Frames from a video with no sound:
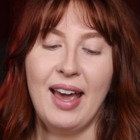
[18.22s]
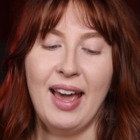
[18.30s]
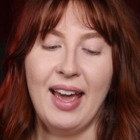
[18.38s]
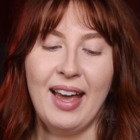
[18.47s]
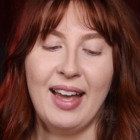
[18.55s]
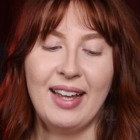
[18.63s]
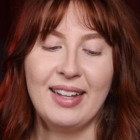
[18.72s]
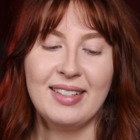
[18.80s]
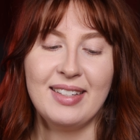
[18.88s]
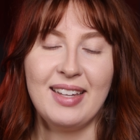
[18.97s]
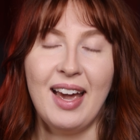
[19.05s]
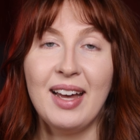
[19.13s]

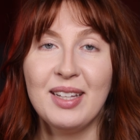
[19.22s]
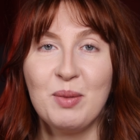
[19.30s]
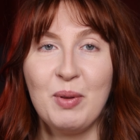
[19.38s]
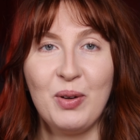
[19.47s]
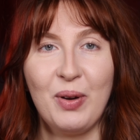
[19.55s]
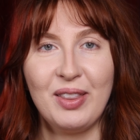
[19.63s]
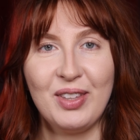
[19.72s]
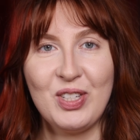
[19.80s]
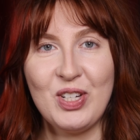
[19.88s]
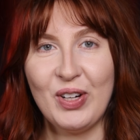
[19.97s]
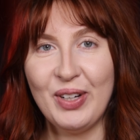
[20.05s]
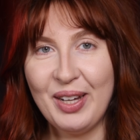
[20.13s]
And yeah, it's been quite the
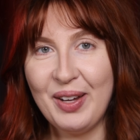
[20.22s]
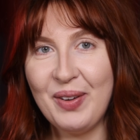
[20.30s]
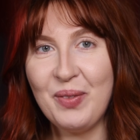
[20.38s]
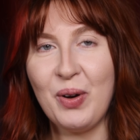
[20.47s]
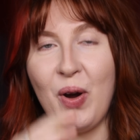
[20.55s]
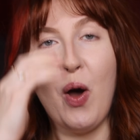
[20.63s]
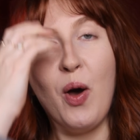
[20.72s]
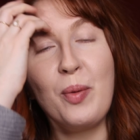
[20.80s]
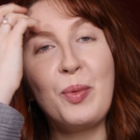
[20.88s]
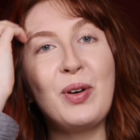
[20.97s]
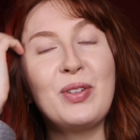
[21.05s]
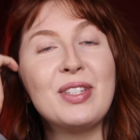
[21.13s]
journey. We're
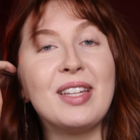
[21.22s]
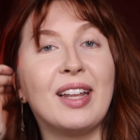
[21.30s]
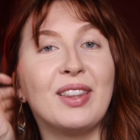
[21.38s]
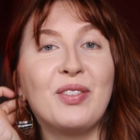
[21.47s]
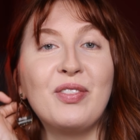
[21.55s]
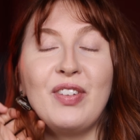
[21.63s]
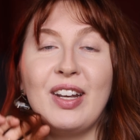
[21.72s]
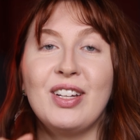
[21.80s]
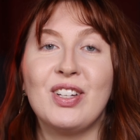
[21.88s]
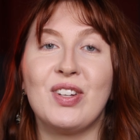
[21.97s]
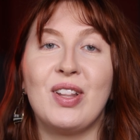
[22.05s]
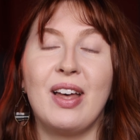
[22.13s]
almost at the
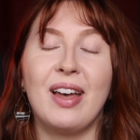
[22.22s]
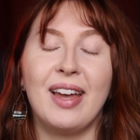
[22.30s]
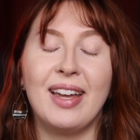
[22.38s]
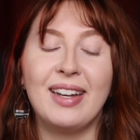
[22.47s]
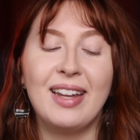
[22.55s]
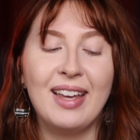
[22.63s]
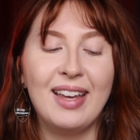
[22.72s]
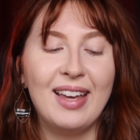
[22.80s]
finish line.